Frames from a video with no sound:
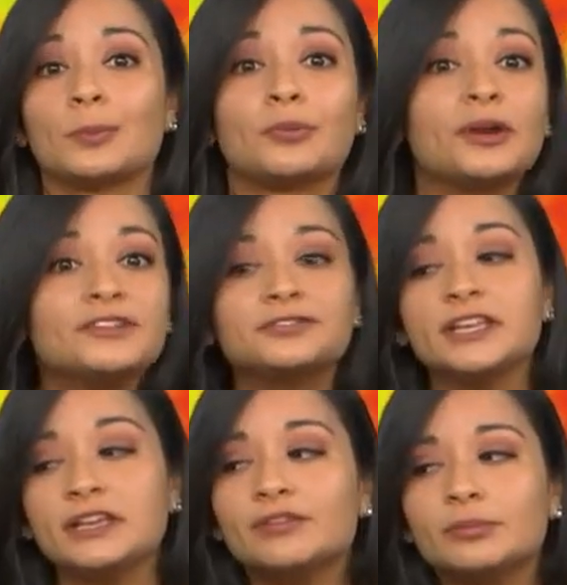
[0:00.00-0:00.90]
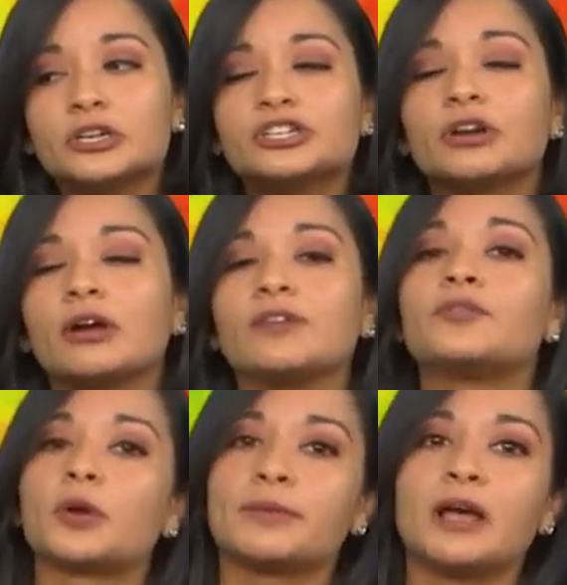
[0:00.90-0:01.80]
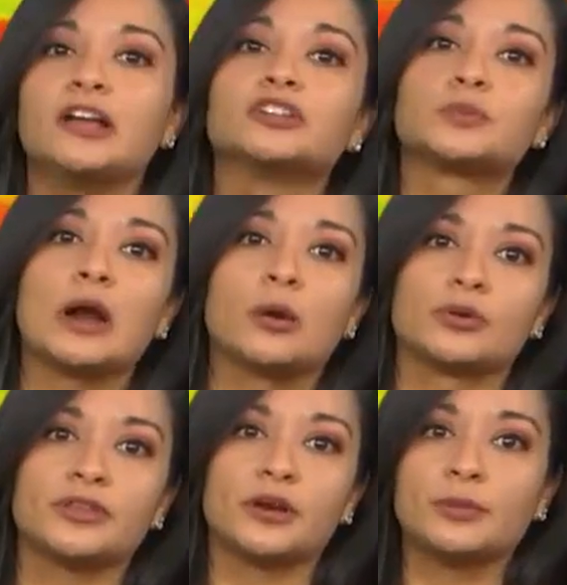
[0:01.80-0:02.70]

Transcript: briefly even pushing around 40 miles per hour there.